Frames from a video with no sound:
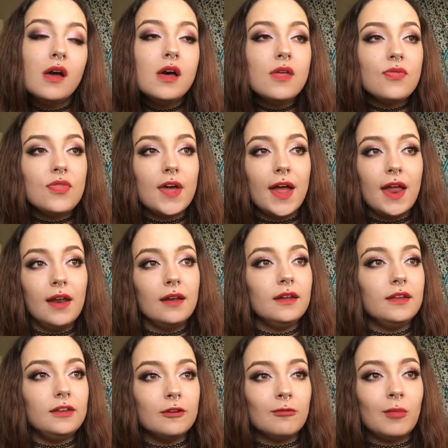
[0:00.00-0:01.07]
then
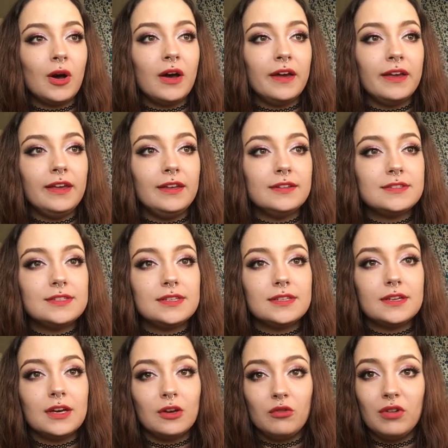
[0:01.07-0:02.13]
you might
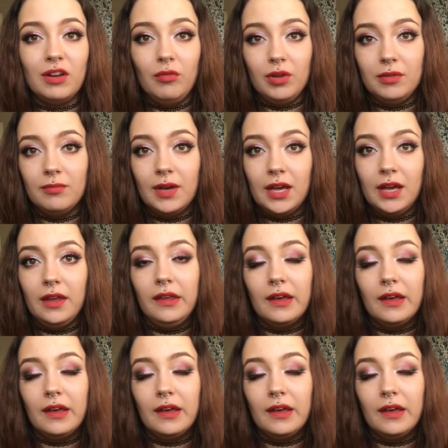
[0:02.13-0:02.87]
agree with me,